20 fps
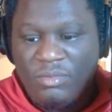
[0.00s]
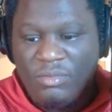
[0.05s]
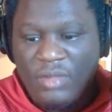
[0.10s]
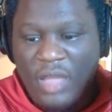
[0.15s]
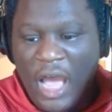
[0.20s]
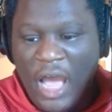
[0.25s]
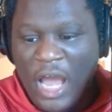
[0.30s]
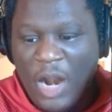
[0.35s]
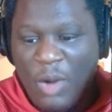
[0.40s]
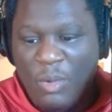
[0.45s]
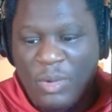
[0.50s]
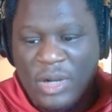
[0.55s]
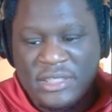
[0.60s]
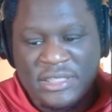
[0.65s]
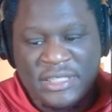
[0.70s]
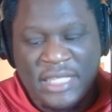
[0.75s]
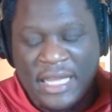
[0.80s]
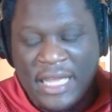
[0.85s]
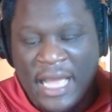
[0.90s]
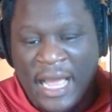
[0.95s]
I don't want to see
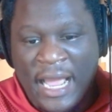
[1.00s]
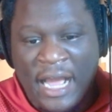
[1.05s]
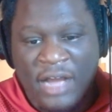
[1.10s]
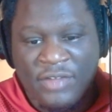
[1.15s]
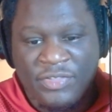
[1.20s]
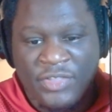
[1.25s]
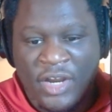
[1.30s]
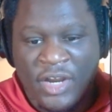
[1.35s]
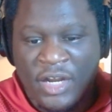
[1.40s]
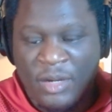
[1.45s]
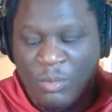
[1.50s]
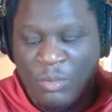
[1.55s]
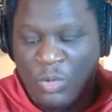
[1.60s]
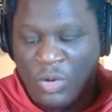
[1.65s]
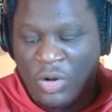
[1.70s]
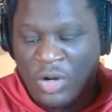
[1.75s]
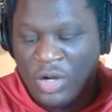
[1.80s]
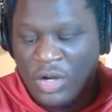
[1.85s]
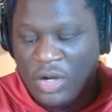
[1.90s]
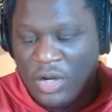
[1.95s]
that guy out there
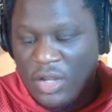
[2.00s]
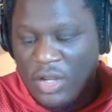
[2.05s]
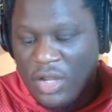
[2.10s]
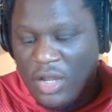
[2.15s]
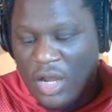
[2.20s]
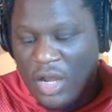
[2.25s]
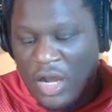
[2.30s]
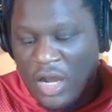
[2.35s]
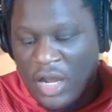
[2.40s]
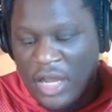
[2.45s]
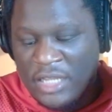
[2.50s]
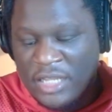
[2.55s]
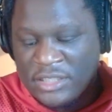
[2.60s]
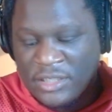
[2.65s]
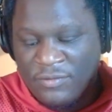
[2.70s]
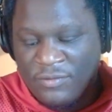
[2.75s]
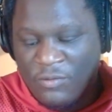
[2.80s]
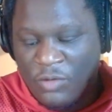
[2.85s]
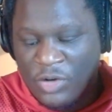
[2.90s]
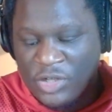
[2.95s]
anymore. It's
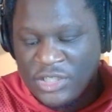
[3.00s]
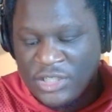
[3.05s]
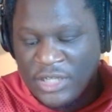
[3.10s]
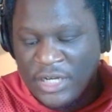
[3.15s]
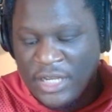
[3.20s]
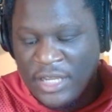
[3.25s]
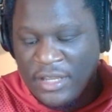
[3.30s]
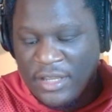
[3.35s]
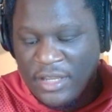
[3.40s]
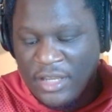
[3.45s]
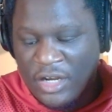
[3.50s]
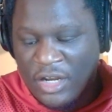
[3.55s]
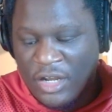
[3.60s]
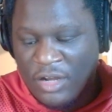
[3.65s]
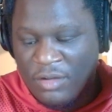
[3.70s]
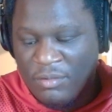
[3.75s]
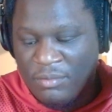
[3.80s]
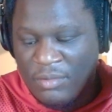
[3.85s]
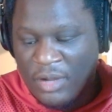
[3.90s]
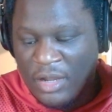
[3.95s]
unfortunate,
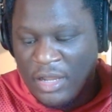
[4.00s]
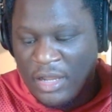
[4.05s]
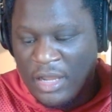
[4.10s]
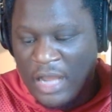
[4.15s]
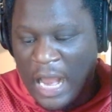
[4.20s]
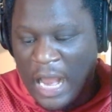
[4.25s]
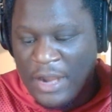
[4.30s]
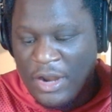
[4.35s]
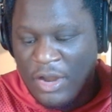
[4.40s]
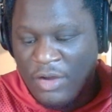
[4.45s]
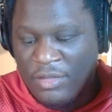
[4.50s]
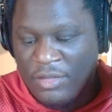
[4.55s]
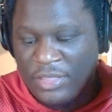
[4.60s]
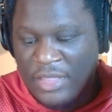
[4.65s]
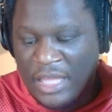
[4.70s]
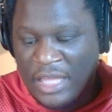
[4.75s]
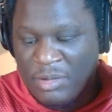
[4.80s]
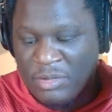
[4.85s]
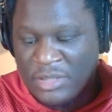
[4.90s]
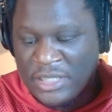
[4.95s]
I know that
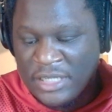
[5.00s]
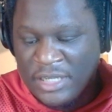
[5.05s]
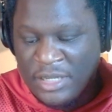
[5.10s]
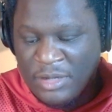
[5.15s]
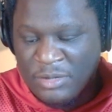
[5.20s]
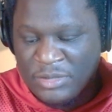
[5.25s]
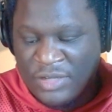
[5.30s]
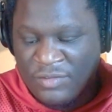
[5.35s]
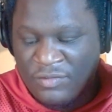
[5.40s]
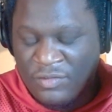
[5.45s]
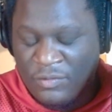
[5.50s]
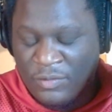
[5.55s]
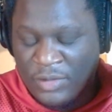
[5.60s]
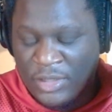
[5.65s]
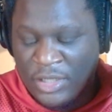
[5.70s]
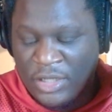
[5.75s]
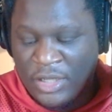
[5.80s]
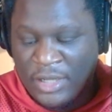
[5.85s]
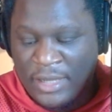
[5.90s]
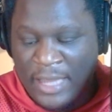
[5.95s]
he was having a really
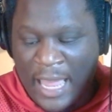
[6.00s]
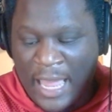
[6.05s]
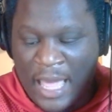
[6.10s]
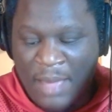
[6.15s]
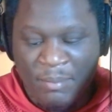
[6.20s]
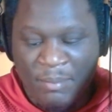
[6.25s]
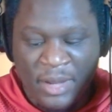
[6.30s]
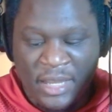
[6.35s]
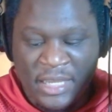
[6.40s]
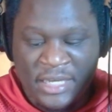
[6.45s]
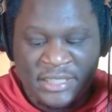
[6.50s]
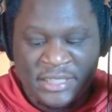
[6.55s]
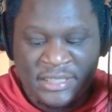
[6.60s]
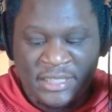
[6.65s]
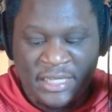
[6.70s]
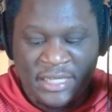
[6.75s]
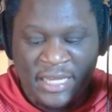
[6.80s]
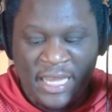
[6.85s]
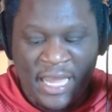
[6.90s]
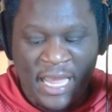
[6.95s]
good camp, but
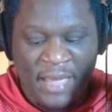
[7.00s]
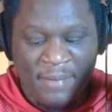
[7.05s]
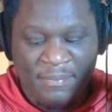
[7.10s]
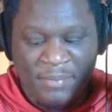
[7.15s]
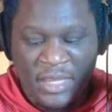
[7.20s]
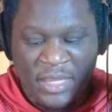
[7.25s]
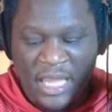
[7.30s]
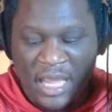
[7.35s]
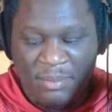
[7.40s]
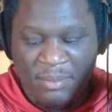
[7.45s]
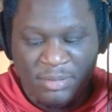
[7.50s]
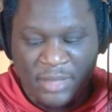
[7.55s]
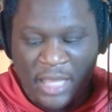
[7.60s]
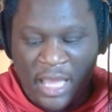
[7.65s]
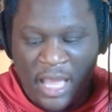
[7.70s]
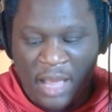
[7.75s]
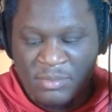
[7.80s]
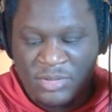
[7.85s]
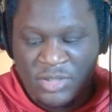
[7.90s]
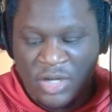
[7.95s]
he can't play.
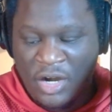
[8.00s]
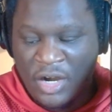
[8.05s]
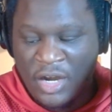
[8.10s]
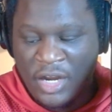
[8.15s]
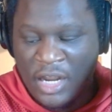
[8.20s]
I'm sorry.